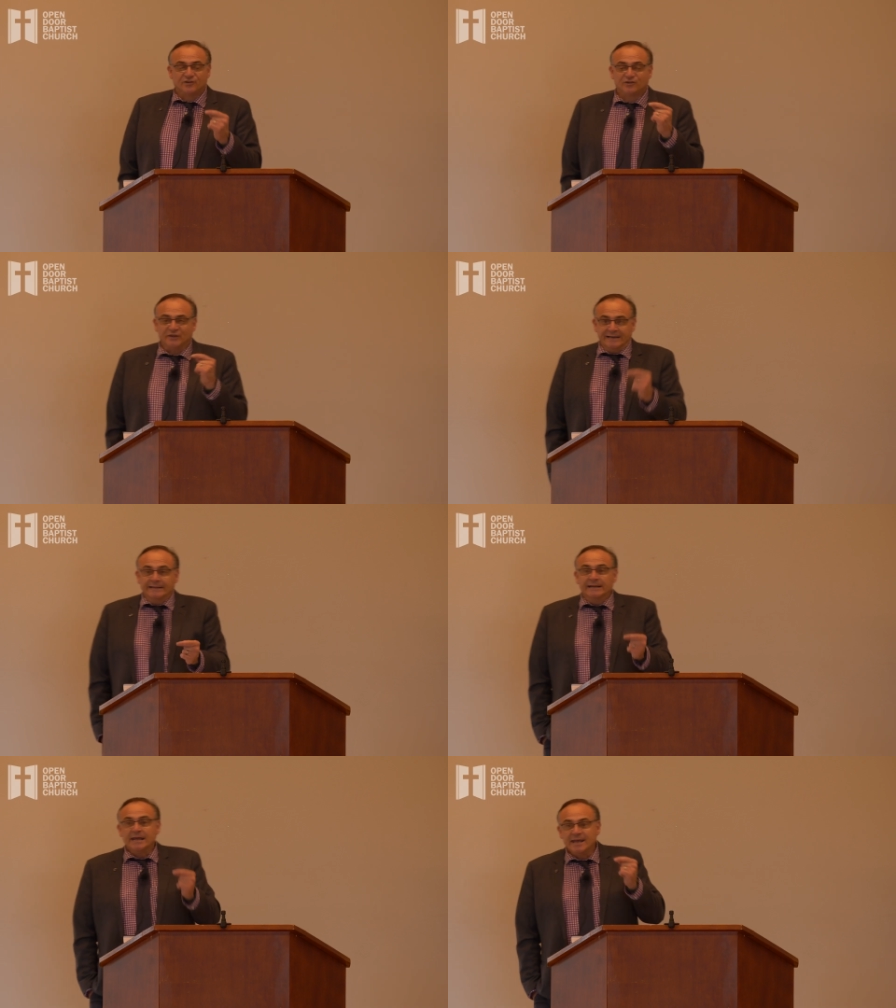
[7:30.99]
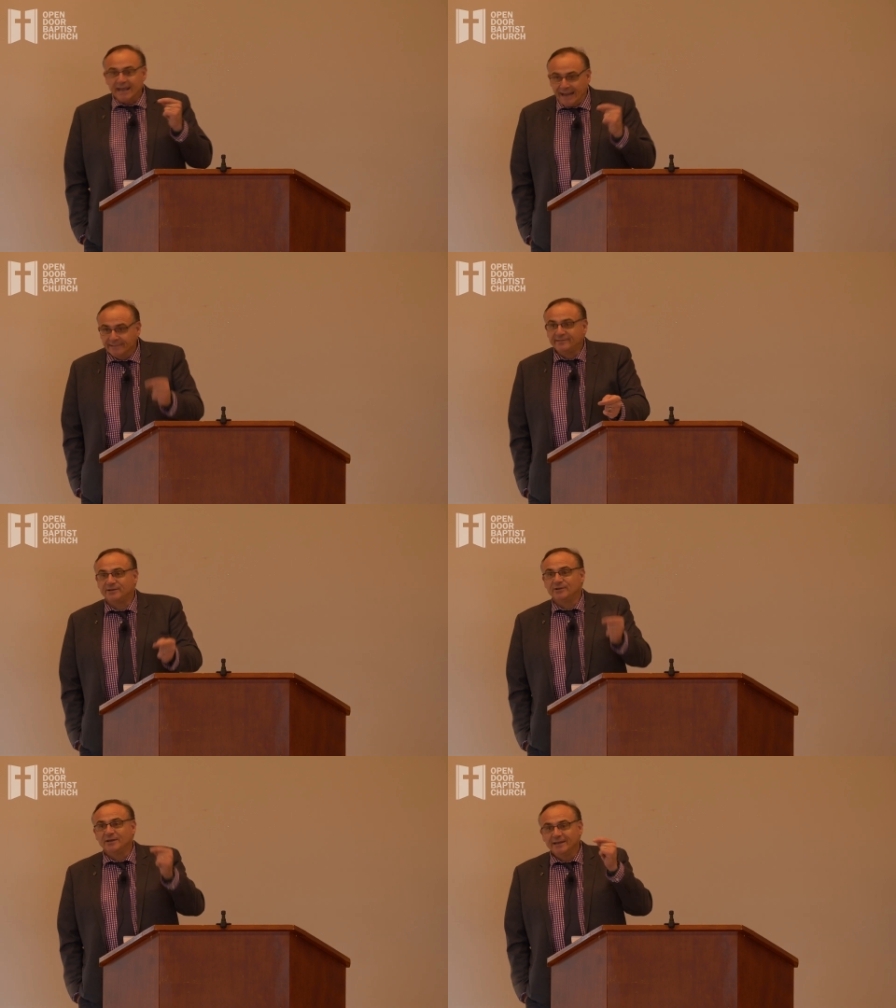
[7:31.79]
sin
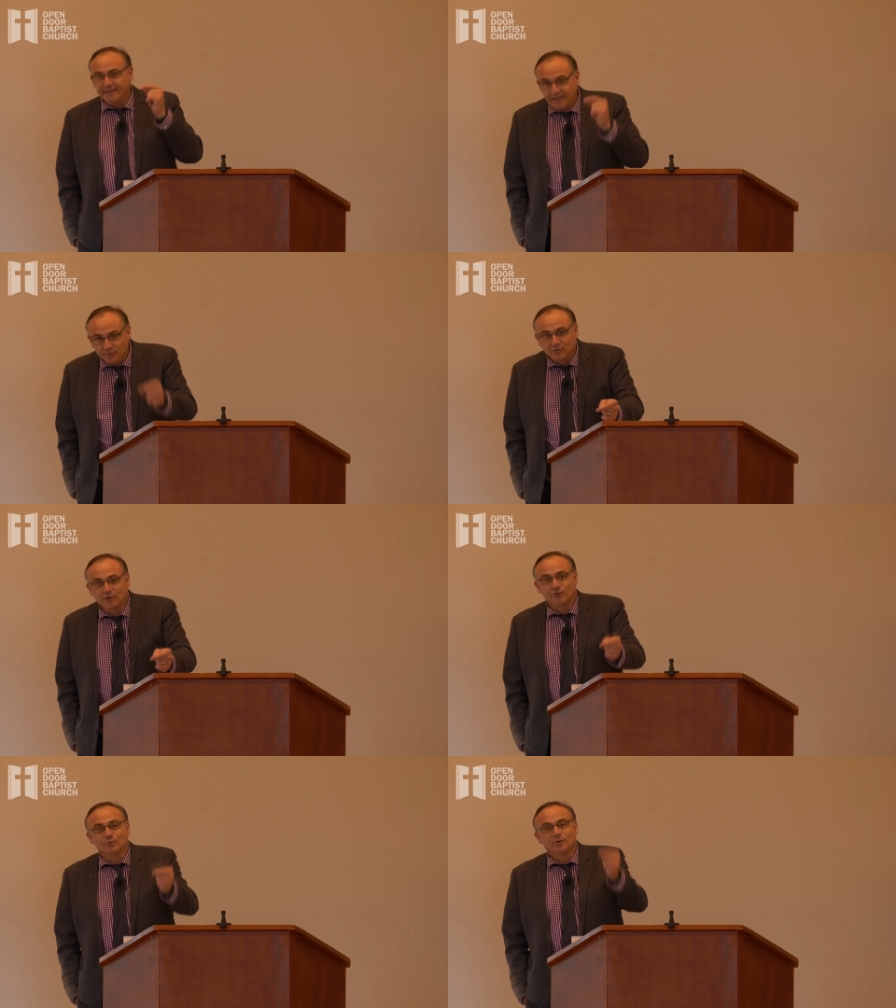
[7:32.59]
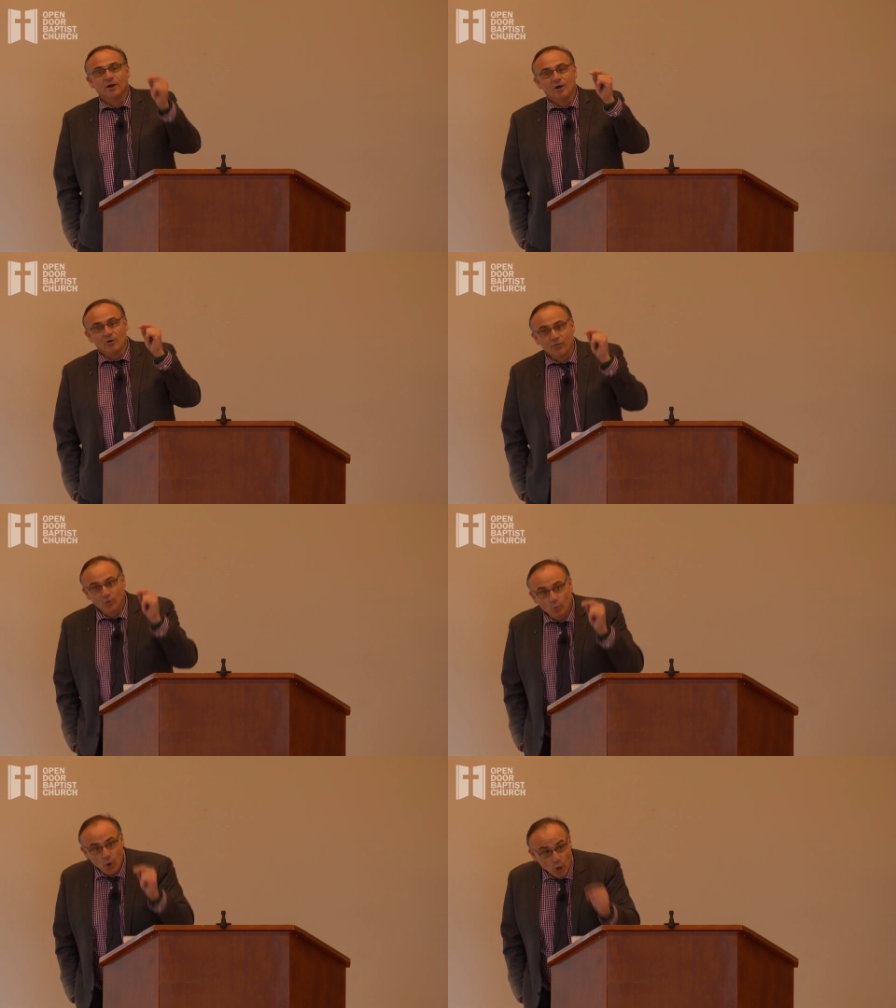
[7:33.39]
entered into
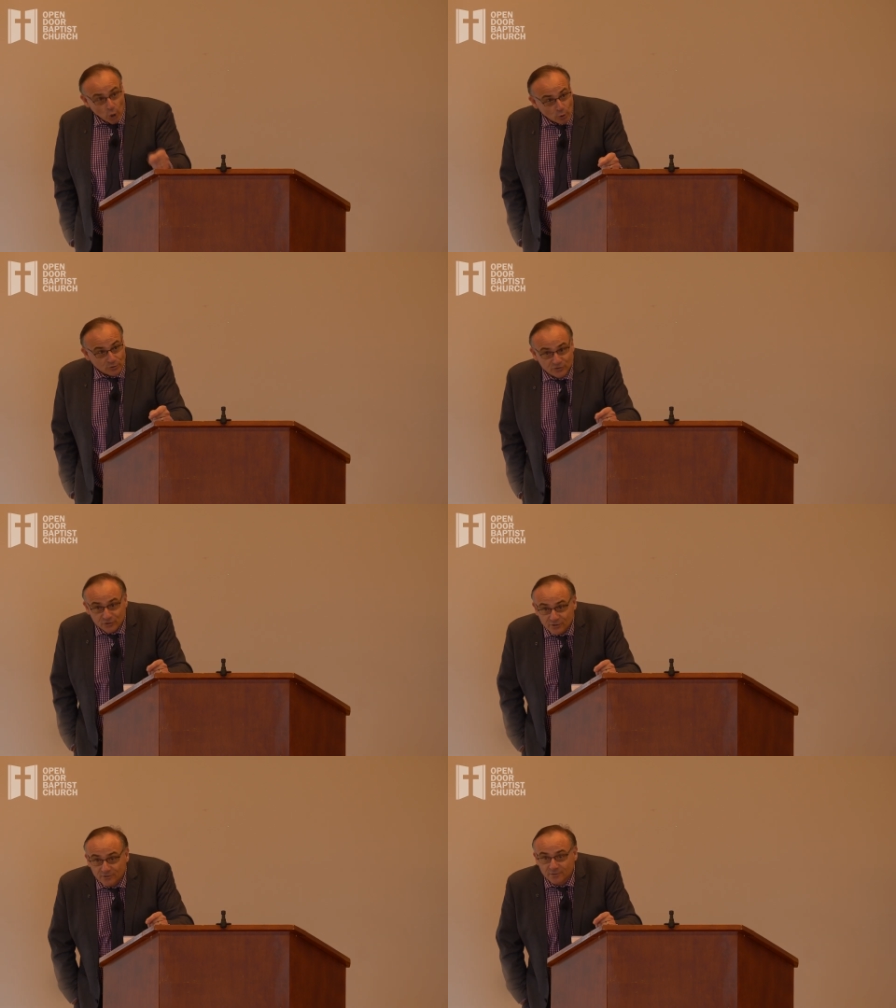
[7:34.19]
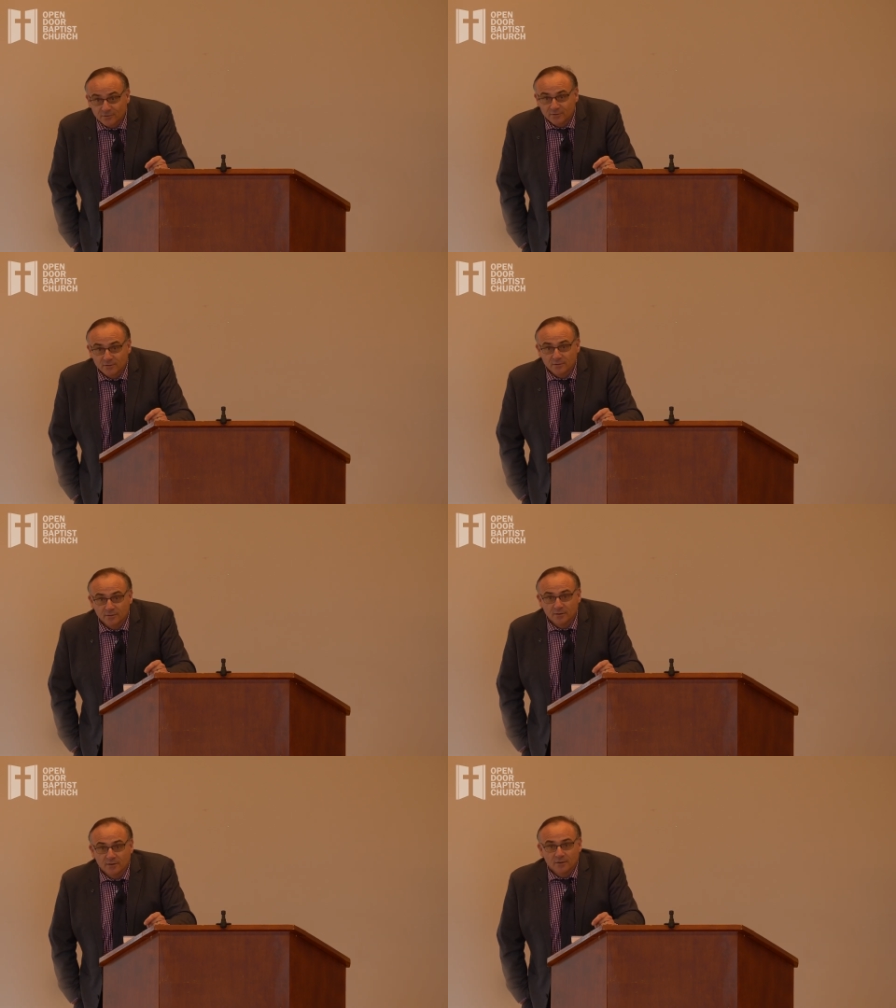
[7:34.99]
the world.
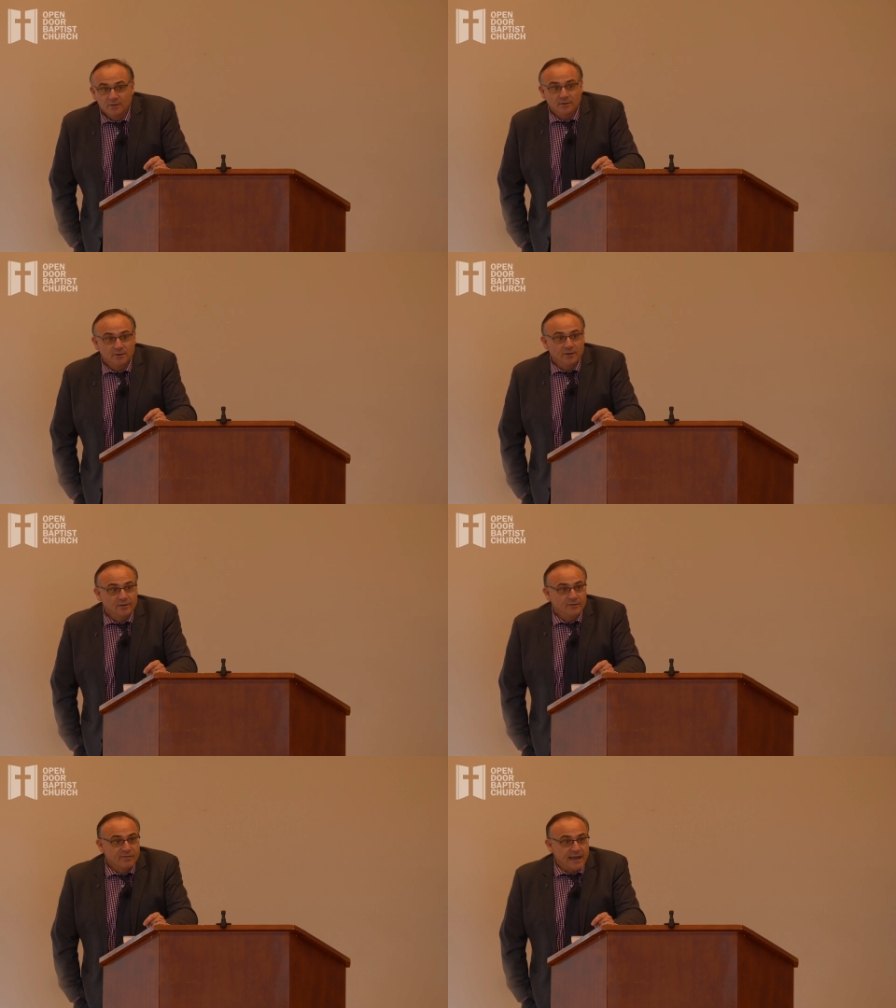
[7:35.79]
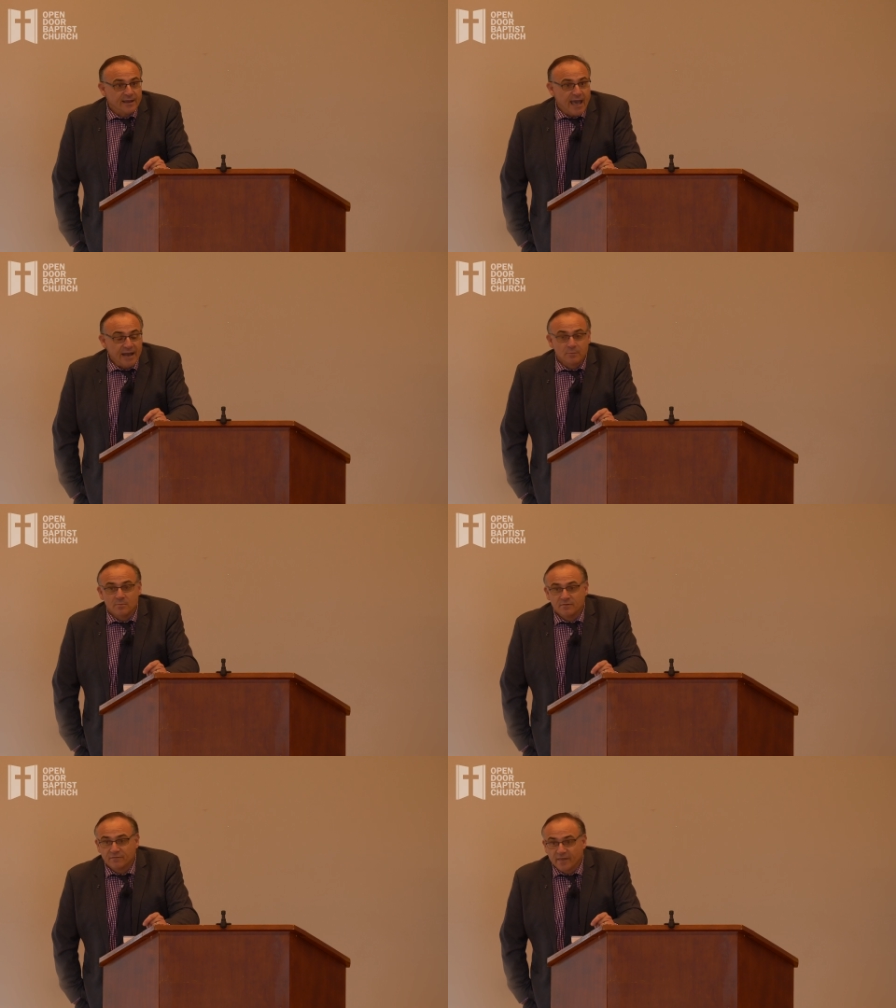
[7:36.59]
You can thank
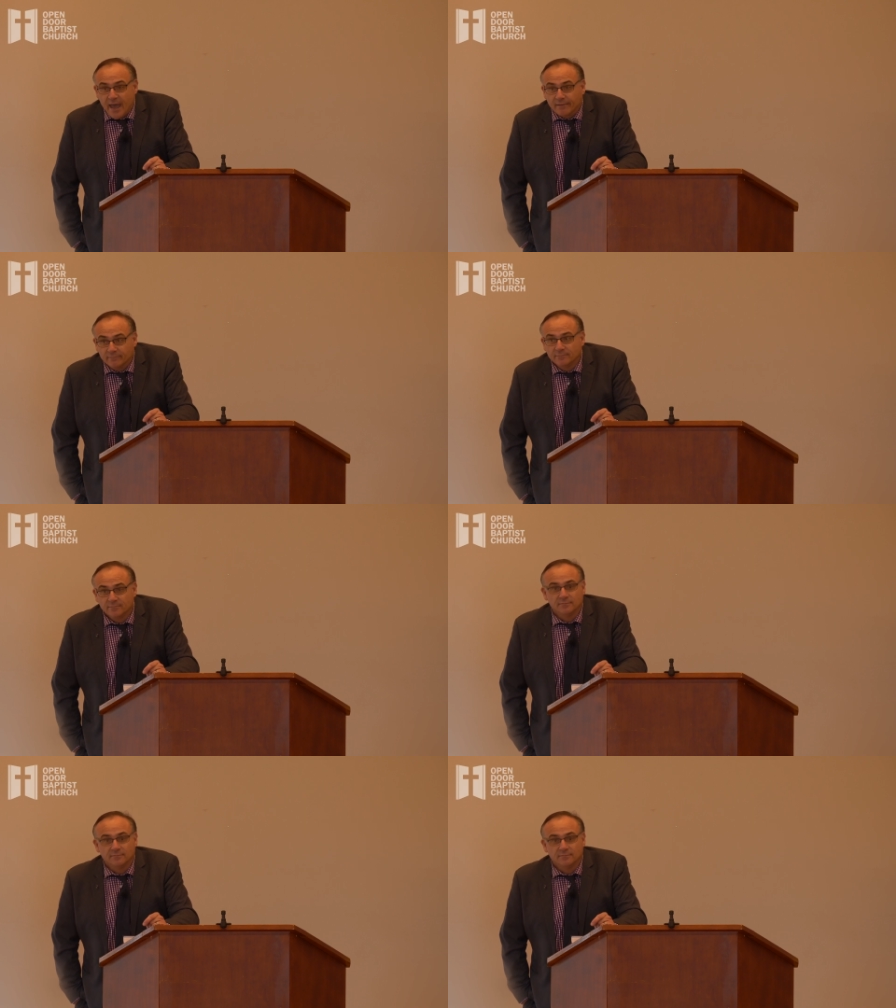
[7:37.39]
Adam for that.